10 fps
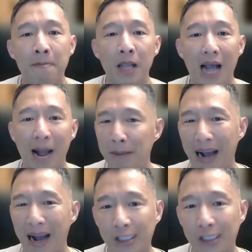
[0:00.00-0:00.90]
I've been
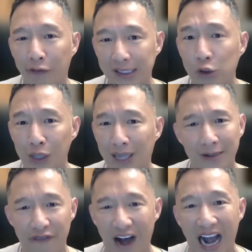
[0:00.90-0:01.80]
buying silver since
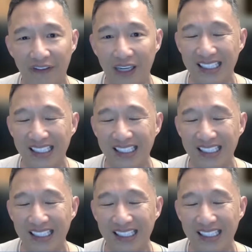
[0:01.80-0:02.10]
2005.